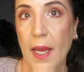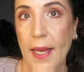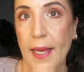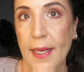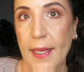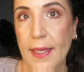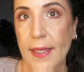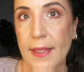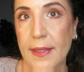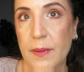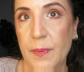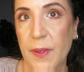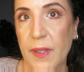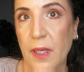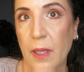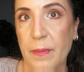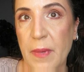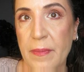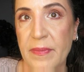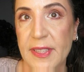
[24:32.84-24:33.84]
is put
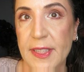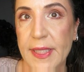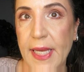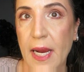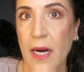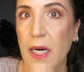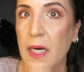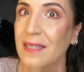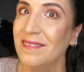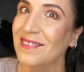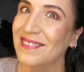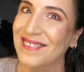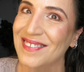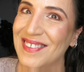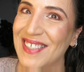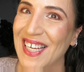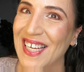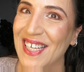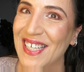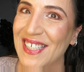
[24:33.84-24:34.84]
on my mascara,
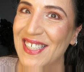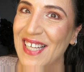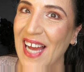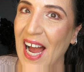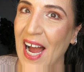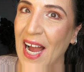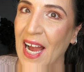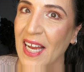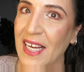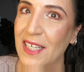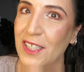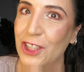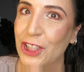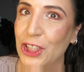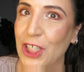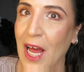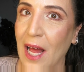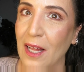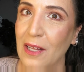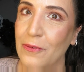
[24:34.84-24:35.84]
and I
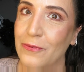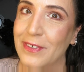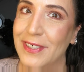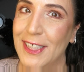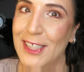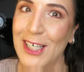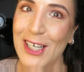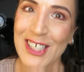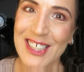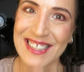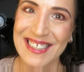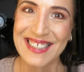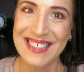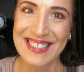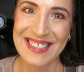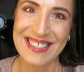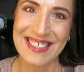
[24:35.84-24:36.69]
shall return.